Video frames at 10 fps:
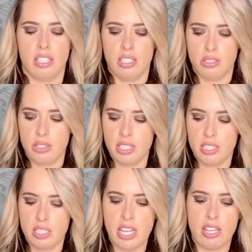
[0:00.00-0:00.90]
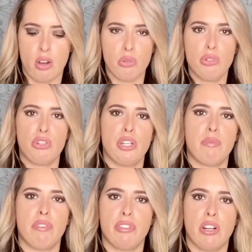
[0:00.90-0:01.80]
You need to take ownership
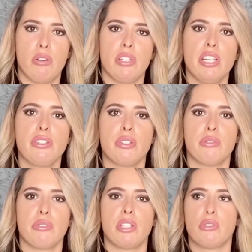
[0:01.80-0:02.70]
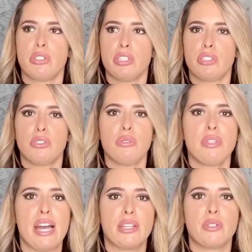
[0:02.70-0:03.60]
of your own issues. In order to do
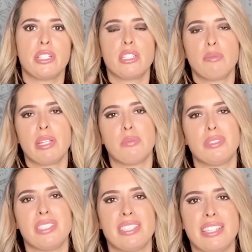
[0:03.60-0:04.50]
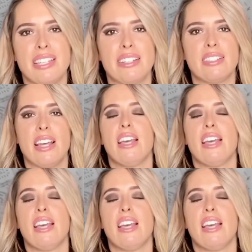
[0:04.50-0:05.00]
that, you need to be able to see it.